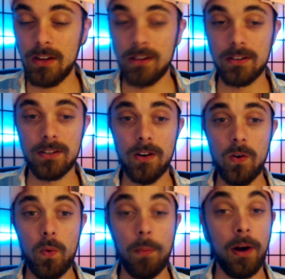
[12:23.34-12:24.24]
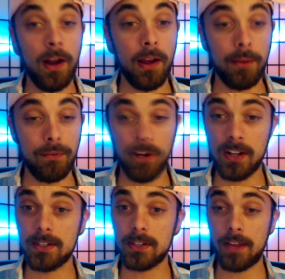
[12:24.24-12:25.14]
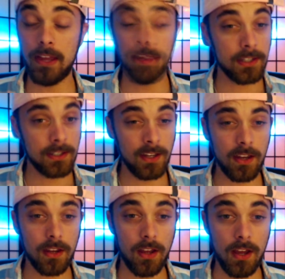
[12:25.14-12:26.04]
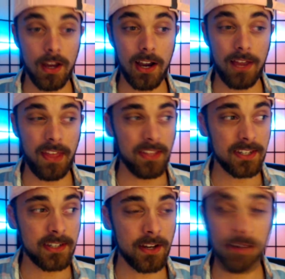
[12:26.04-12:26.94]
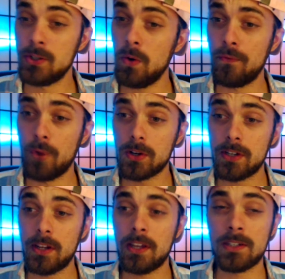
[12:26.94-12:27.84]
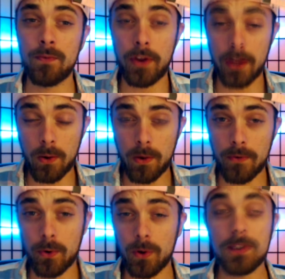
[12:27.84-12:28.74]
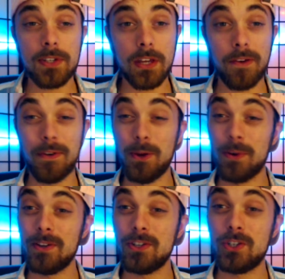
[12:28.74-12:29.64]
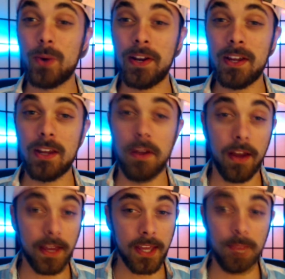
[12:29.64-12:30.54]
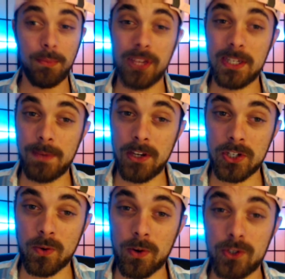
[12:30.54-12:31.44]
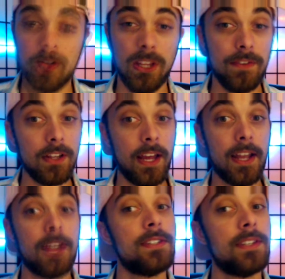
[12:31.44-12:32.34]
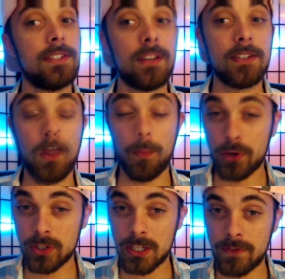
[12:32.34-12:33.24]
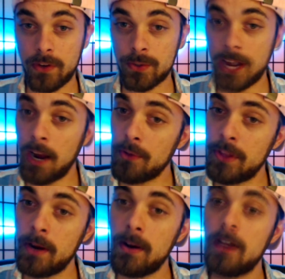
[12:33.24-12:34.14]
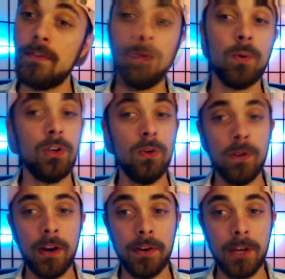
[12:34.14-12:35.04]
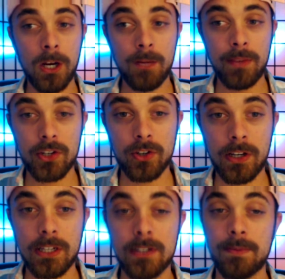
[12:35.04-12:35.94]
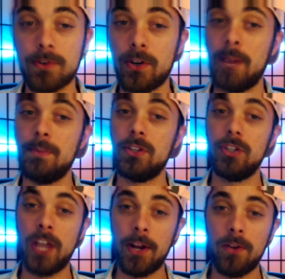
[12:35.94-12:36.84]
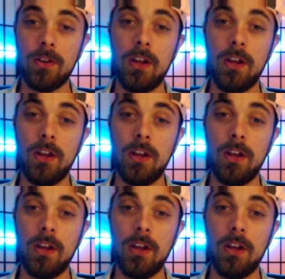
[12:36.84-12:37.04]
So, my friends, I think that's it. I think that's going to do it for today's video. Of course, if you enjoyed it, again, please be sure to leave a like, as this does help push these videos out there. And if you are new around here, make sure you subscribe to the channel,